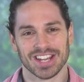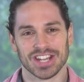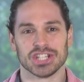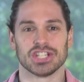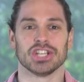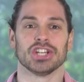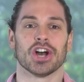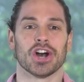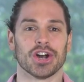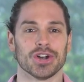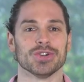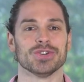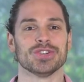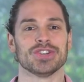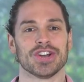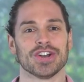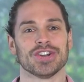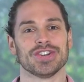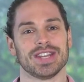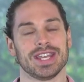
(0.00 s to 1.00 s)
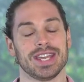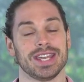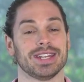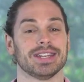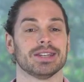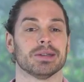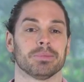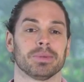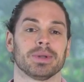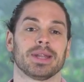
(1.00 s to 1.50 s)
She owned her need
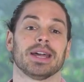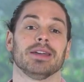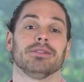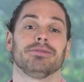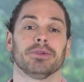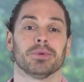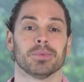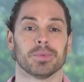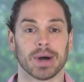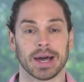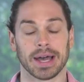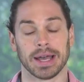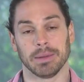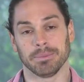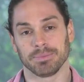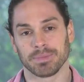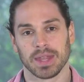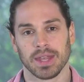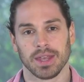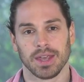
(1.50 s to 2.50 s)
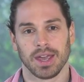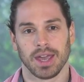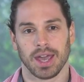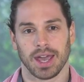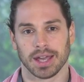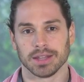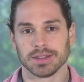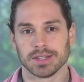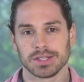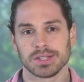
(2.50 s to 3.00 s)
in a playful way.
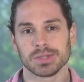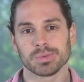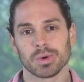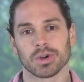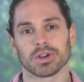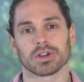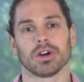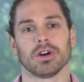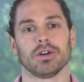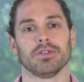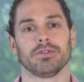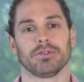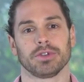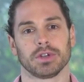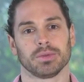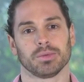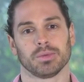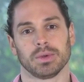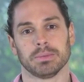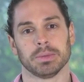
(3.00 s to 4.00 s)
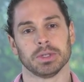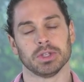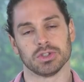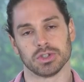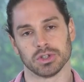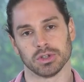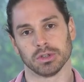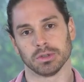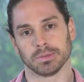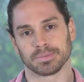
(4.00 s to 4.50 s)
And this is what confident women
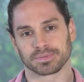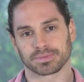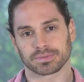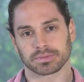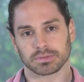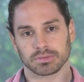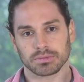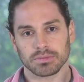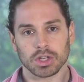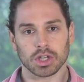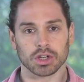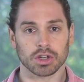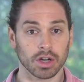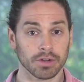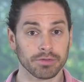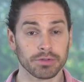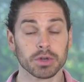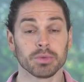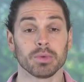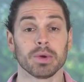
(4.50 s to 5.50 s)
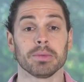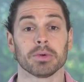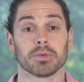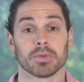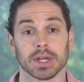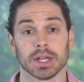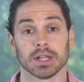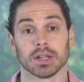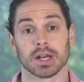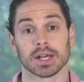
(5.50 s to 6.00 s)
do. Confident women
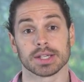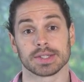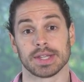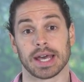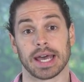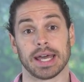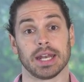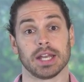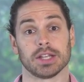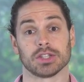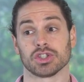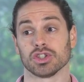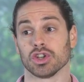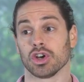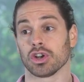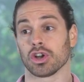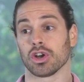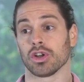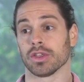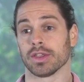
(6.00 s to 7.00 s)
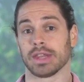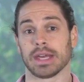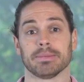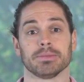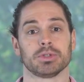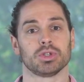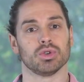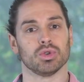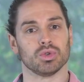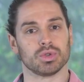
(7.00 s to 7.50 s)
realize that it's not on
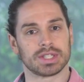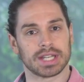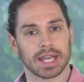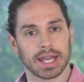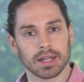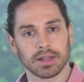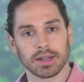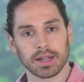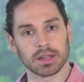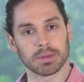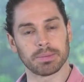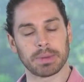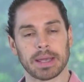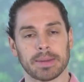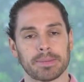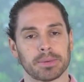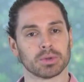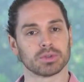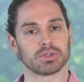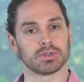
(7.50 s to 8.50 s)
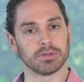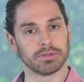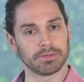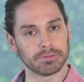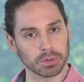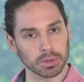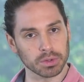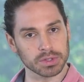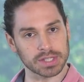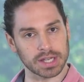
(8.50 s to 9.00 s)
them to tell other people or to
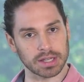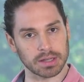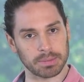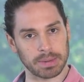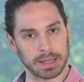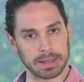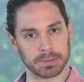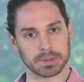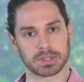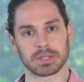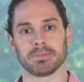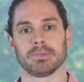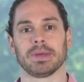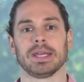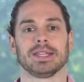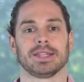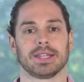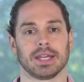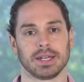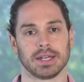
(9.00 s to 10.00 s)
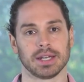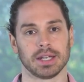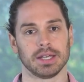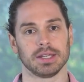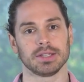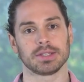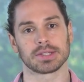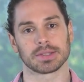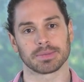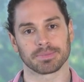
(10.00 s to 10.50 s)
force other people to meet their
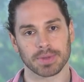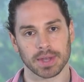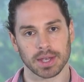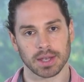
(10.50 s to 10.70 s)
needs.